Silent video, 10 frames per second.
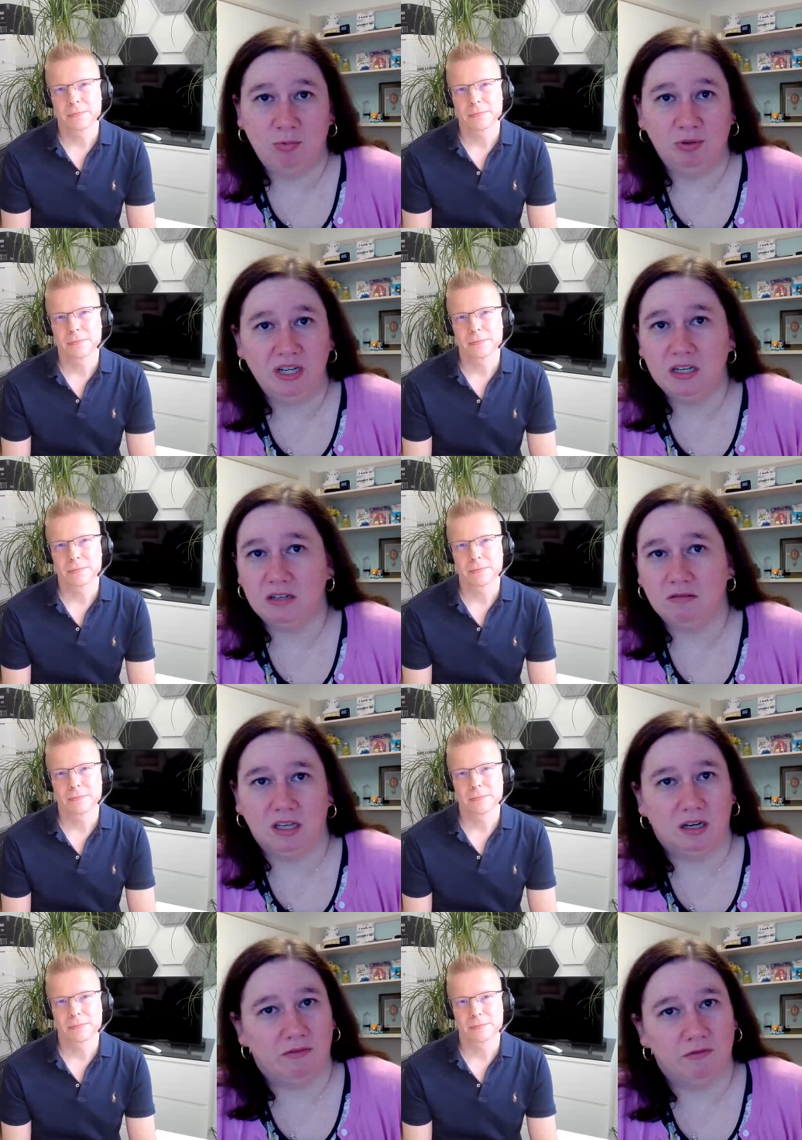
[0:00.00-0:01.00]
Speaker 1: disabled it,
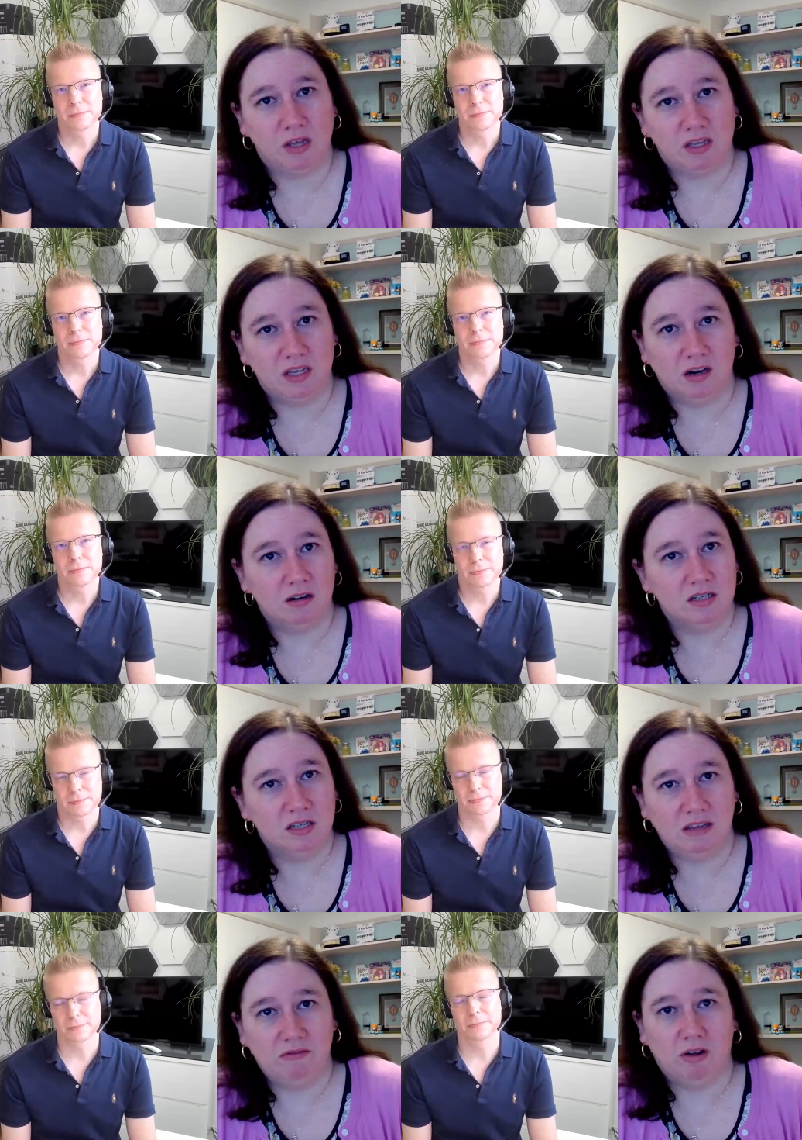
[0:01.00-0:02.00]
you get a, a
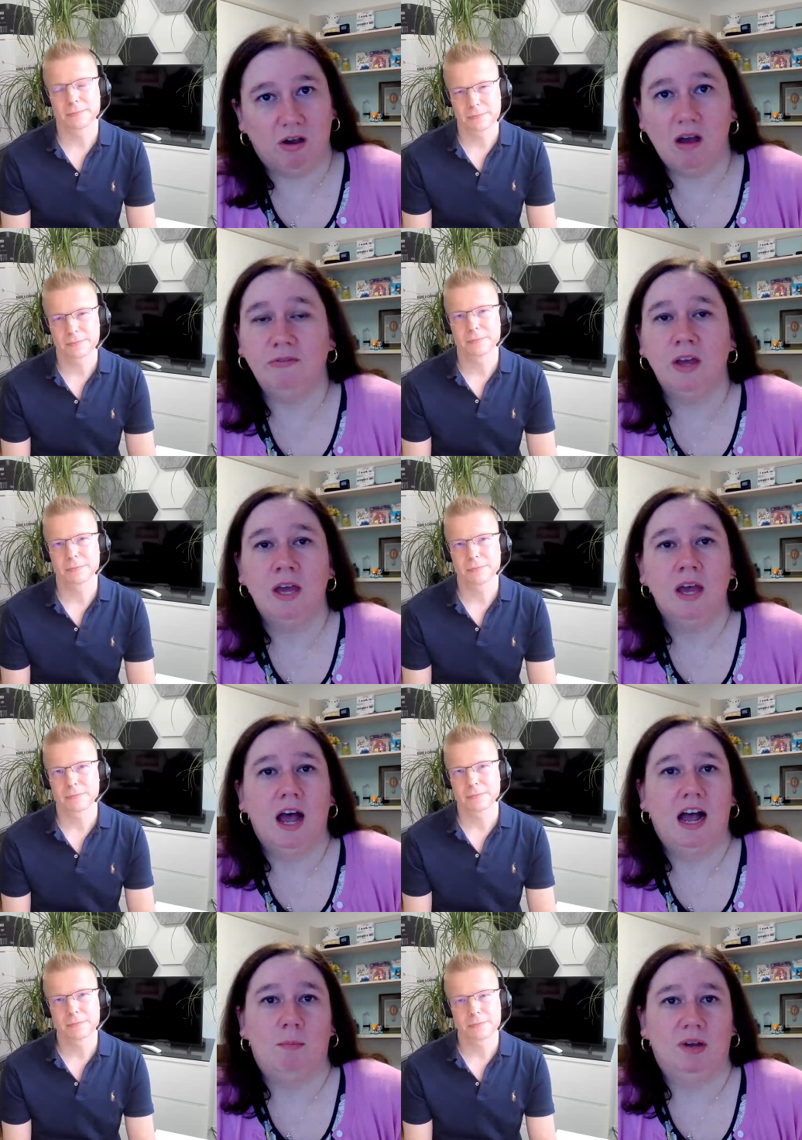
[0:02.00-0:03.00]
year to leave it off
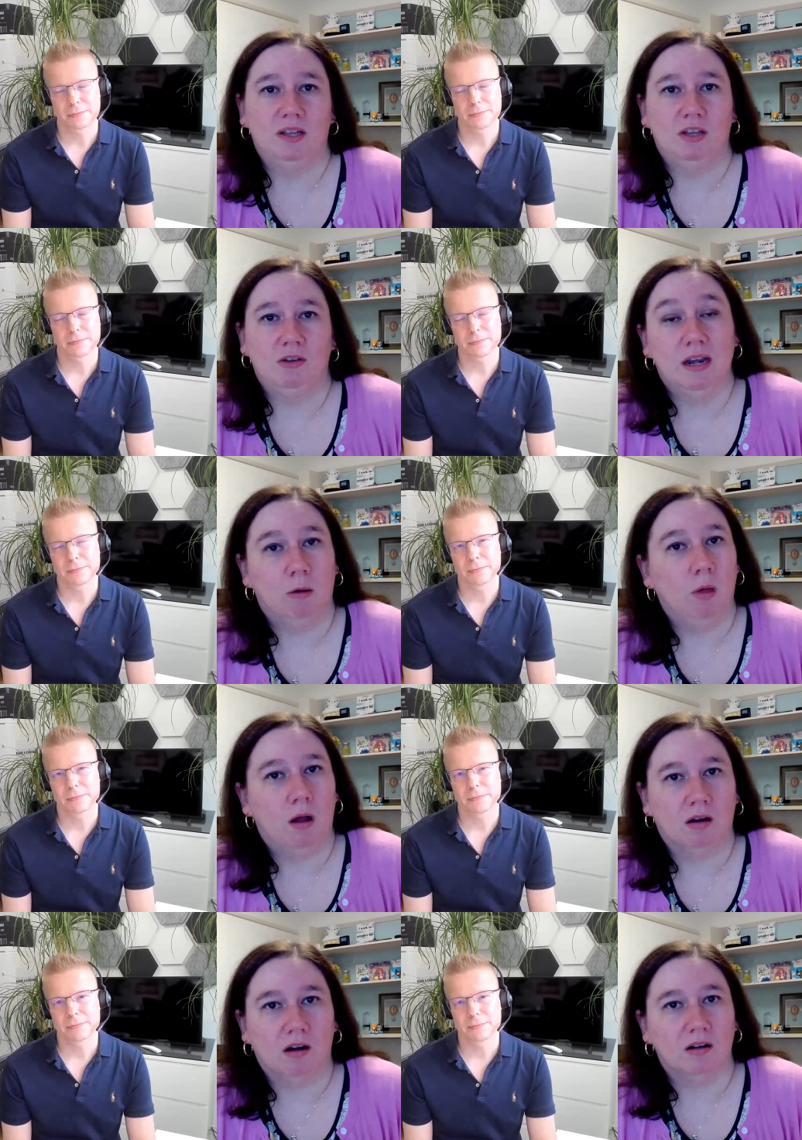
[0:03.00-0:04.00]
uh, but you can
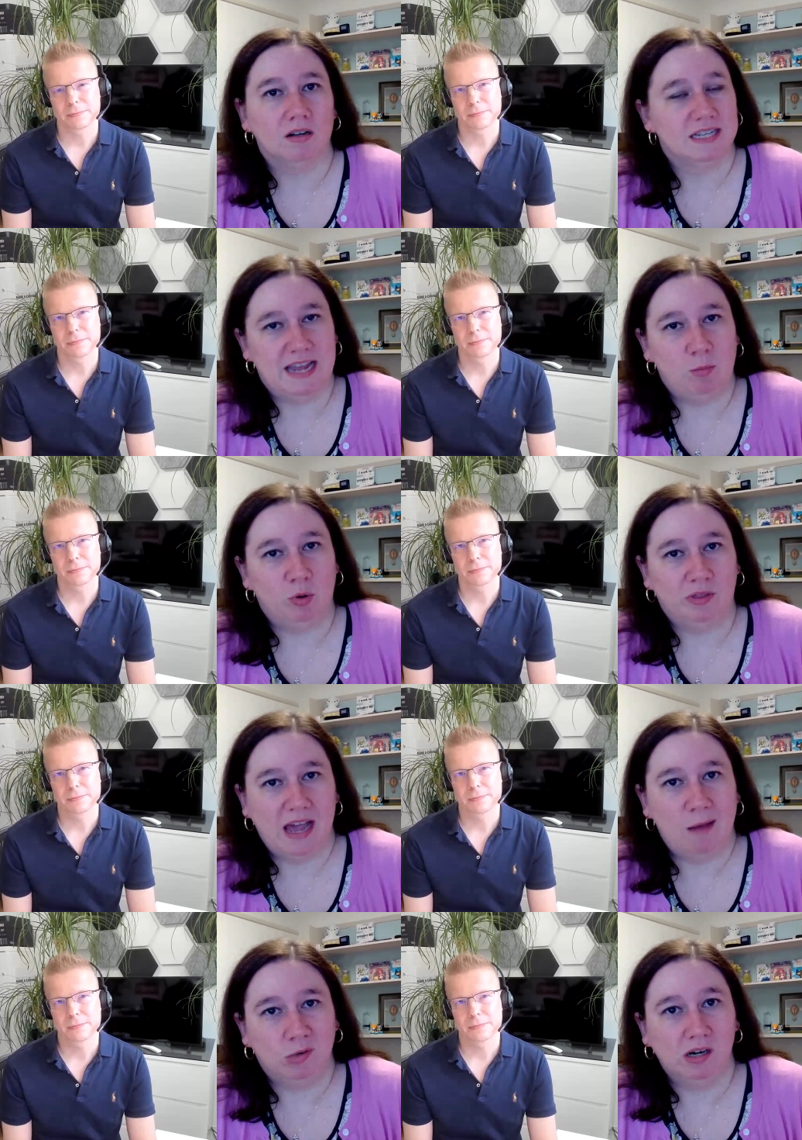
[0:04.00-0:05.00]
no longer
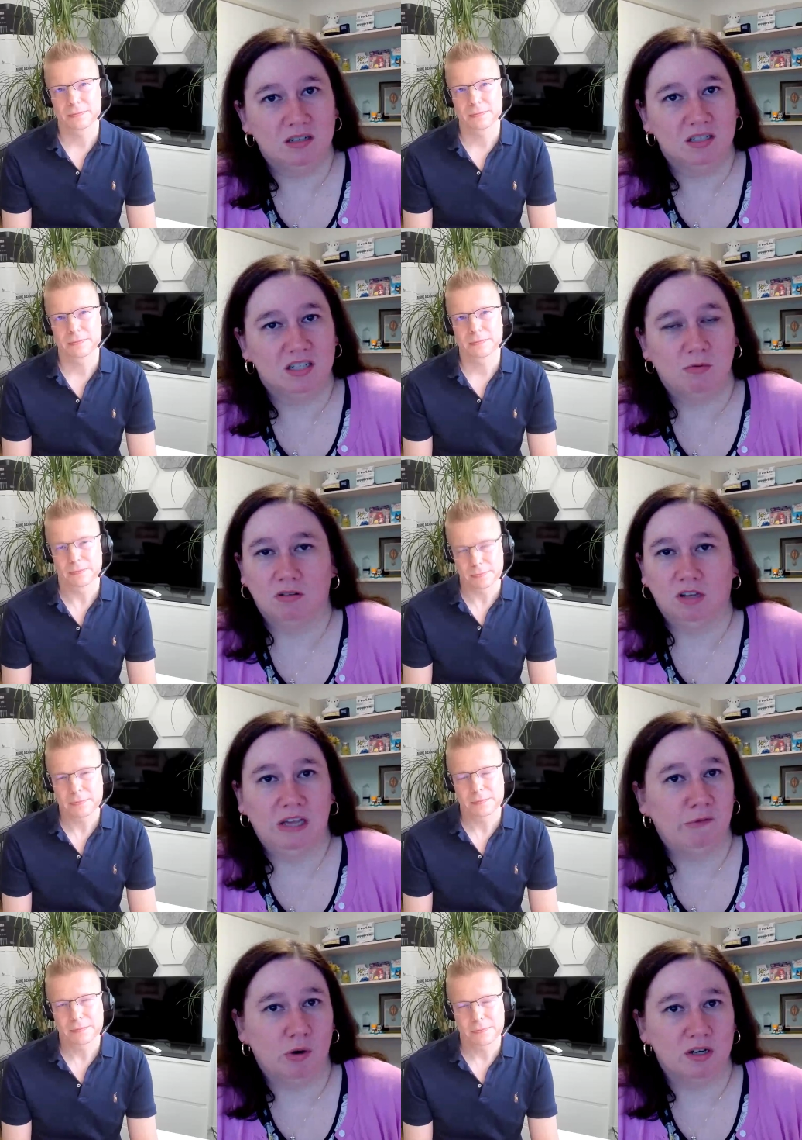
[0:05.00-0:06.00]
disable the app bar. So
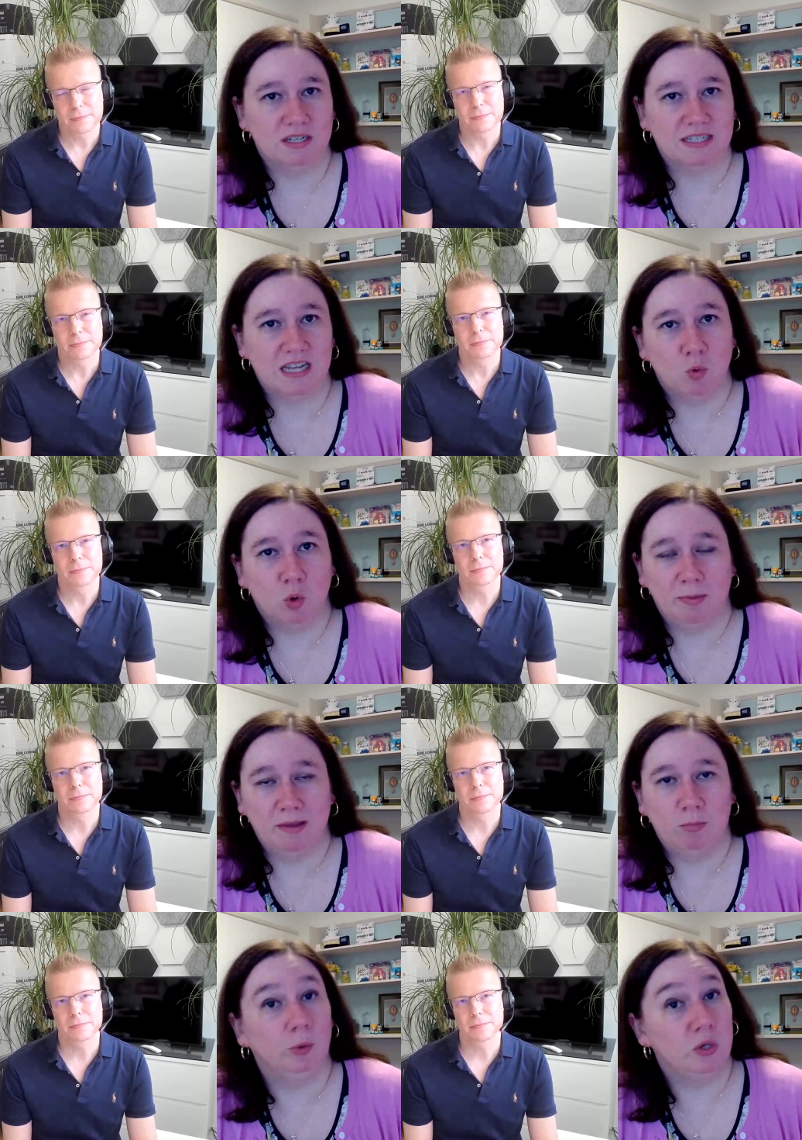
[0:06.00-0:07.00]
we're looking forward to seeing
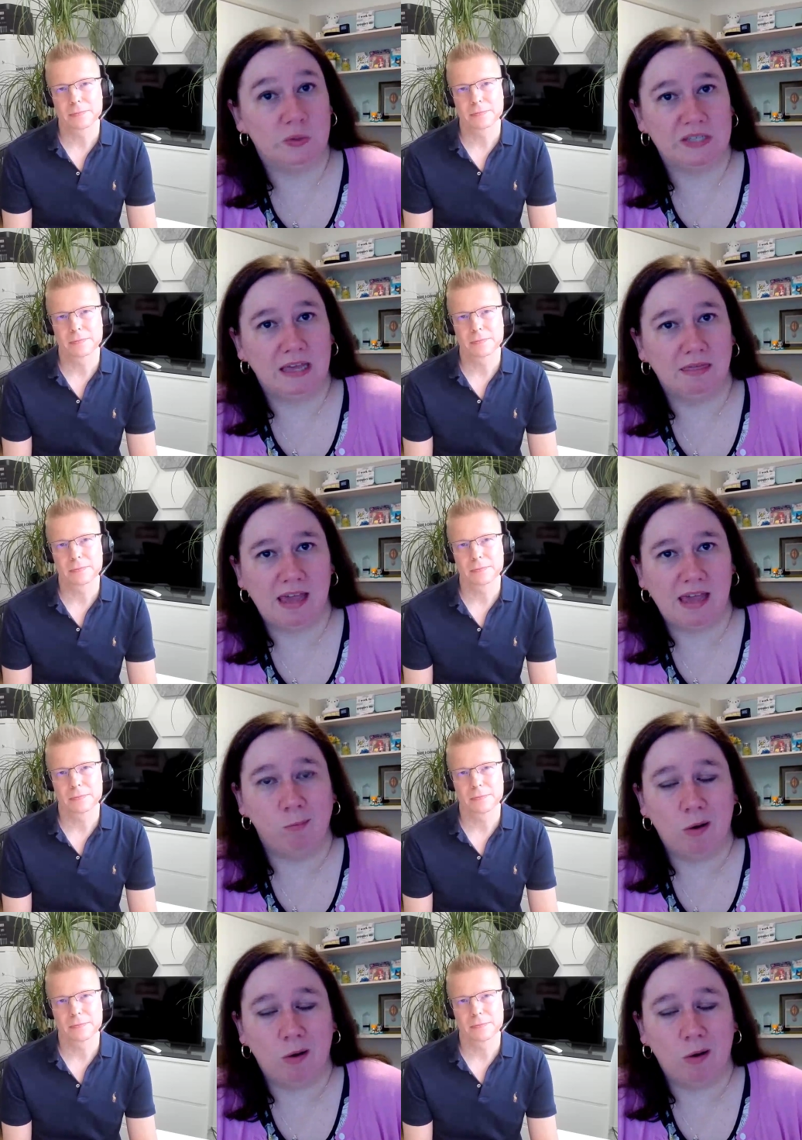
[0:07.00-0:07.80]
more people using the